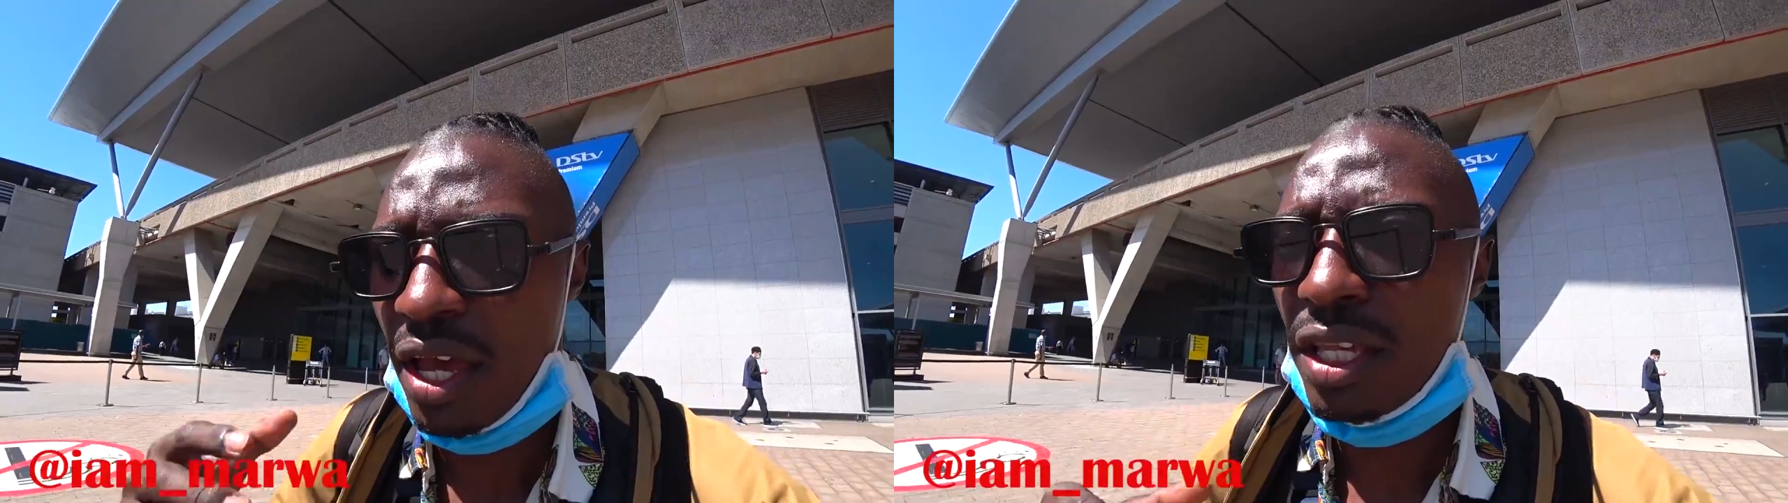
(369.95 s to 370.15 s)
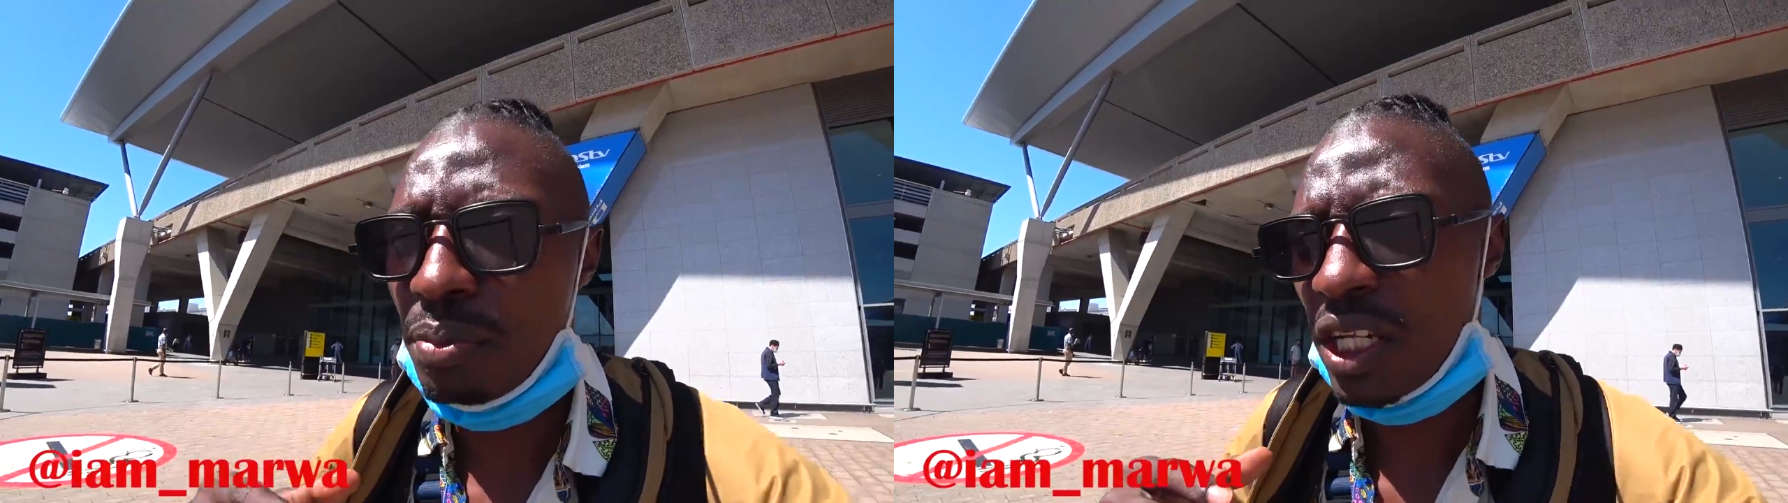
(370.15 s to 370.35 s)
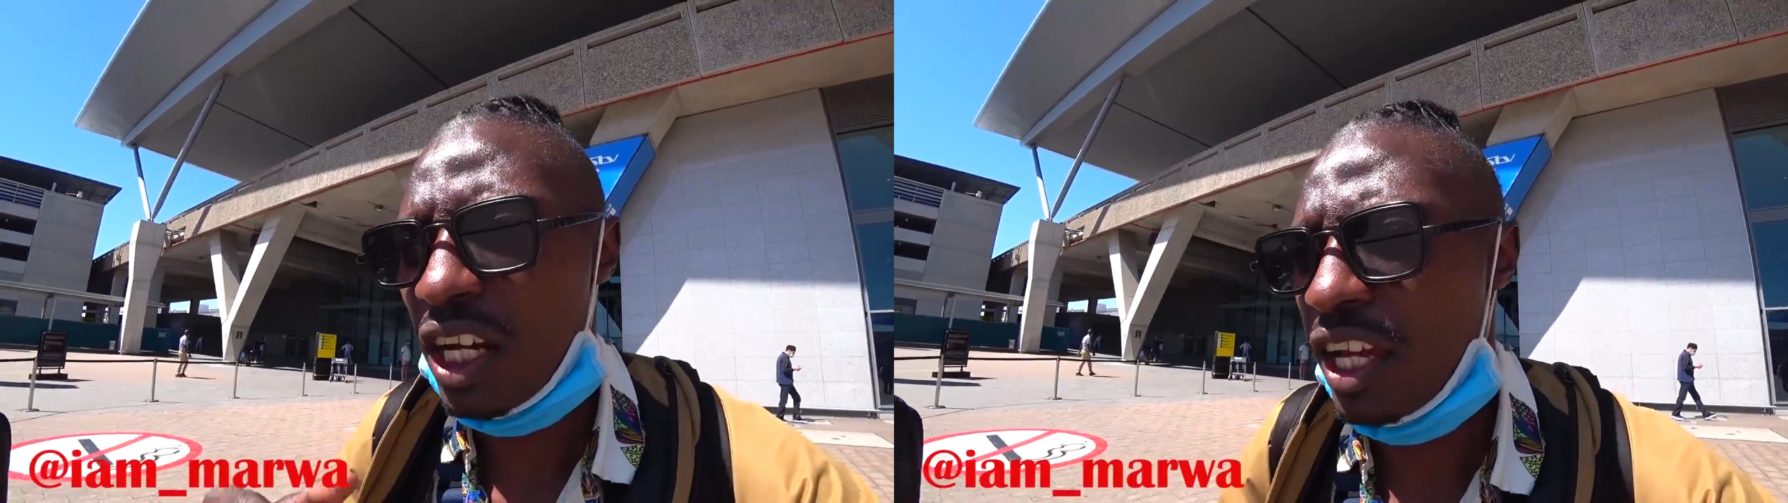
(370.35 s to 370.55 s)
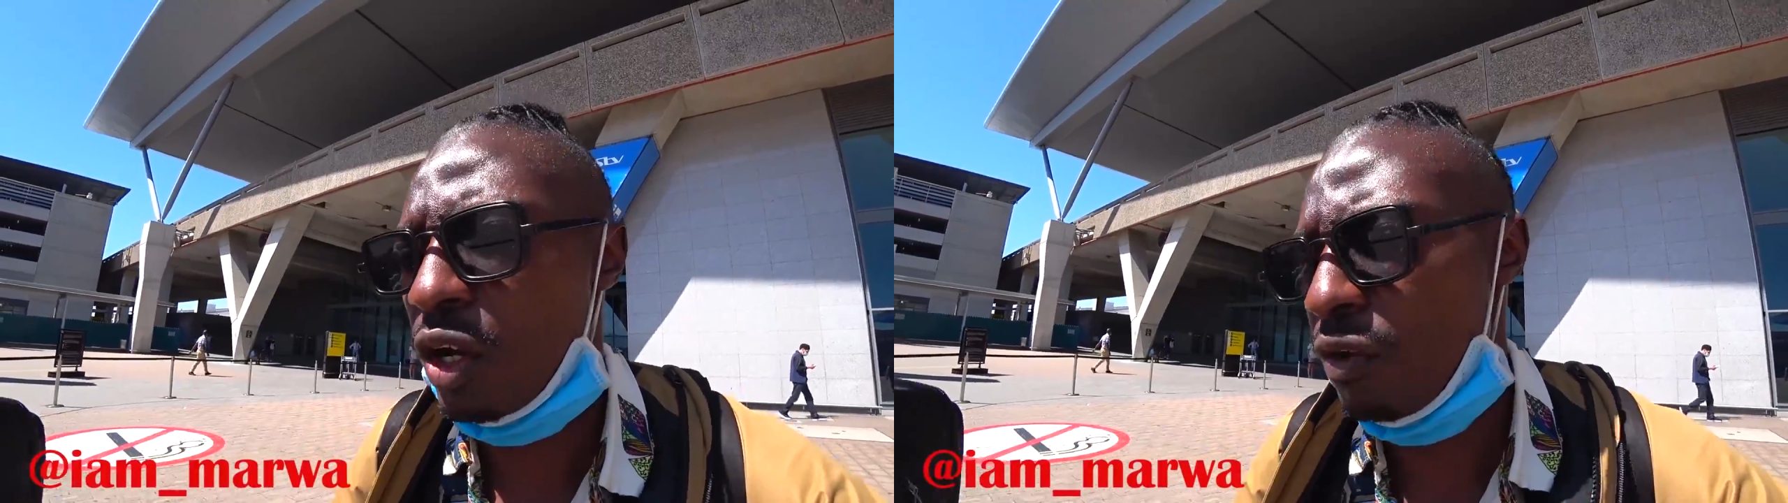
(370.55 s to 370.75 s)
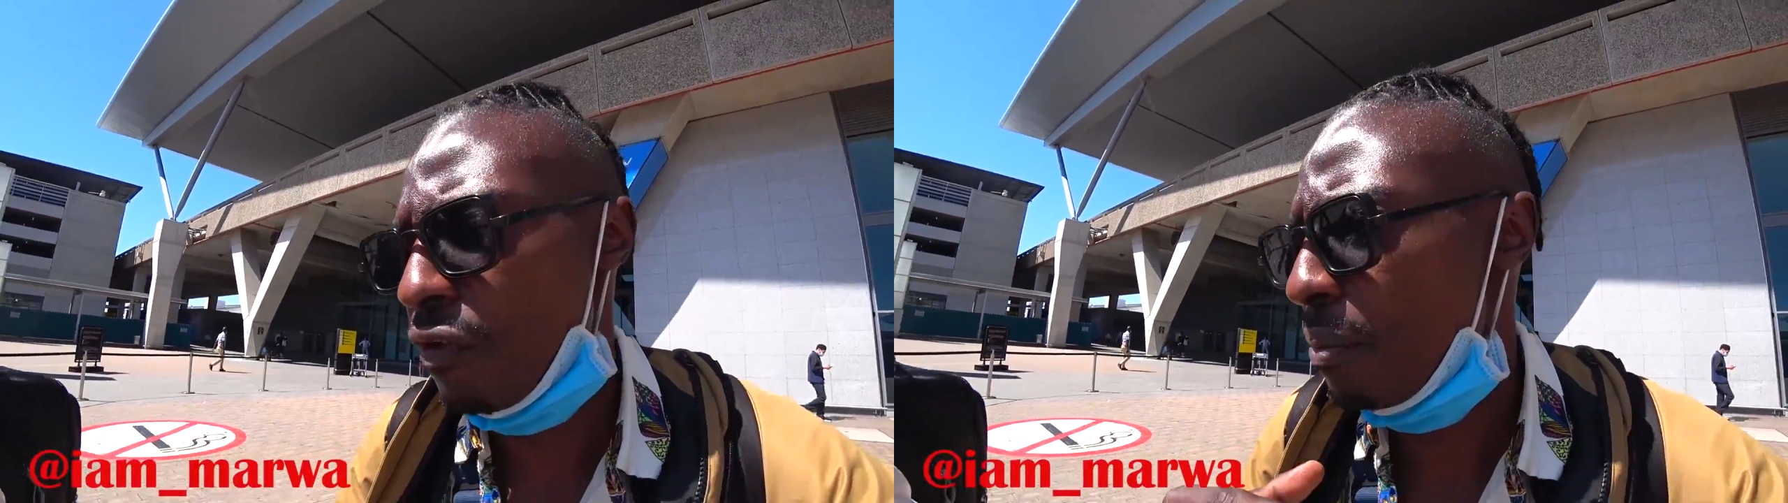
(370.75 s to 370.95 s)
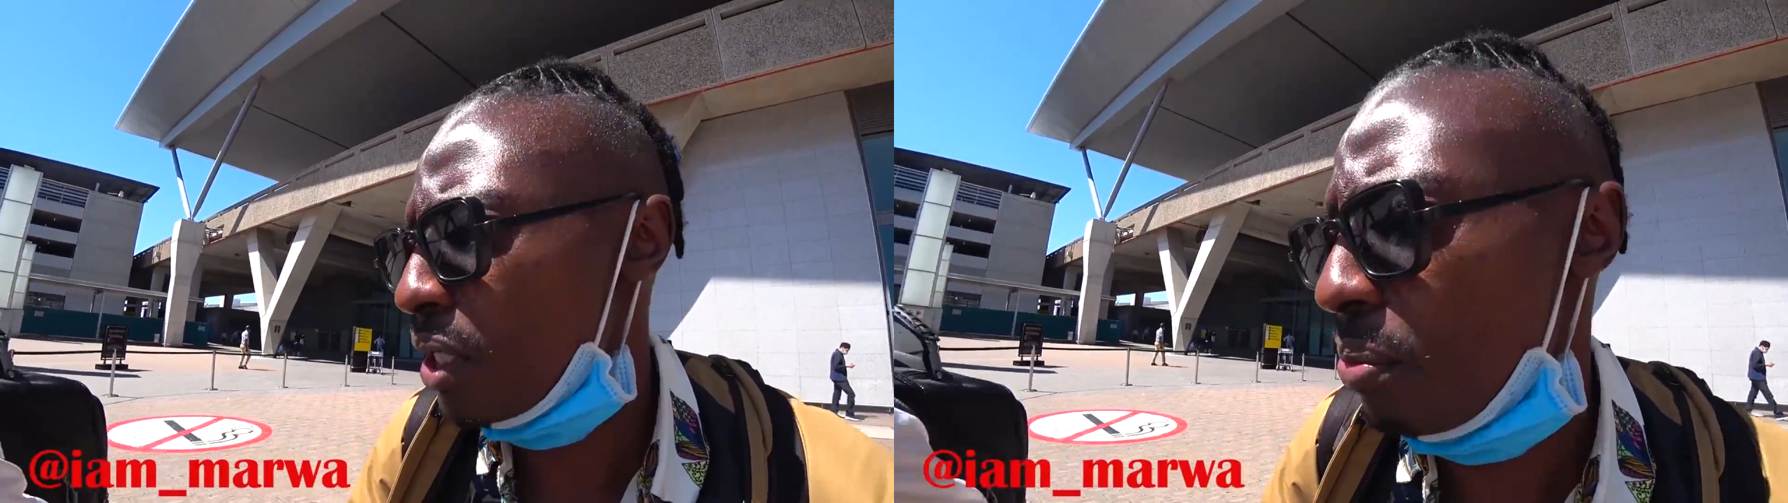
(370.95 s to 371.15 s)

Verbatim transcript: especially like confirming